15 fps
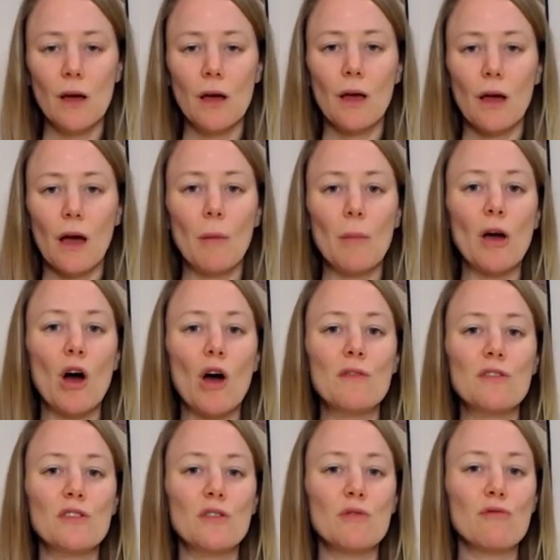Coming over
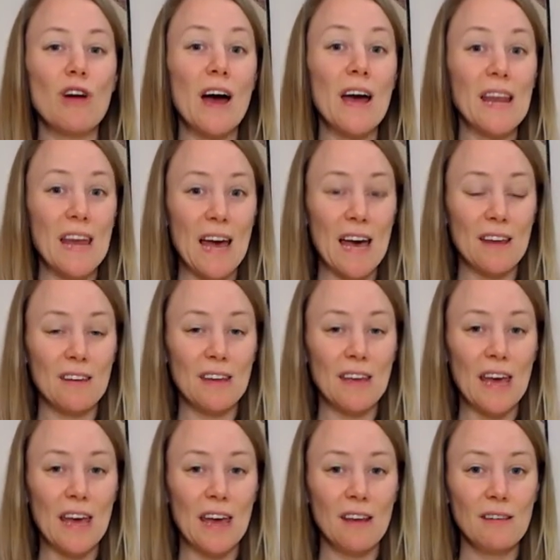to the right hand
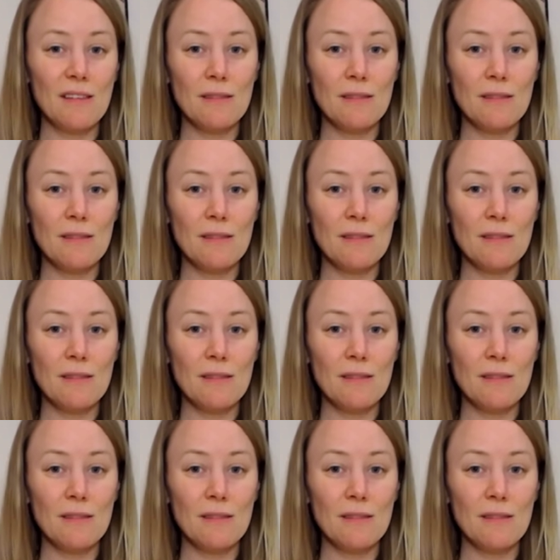again.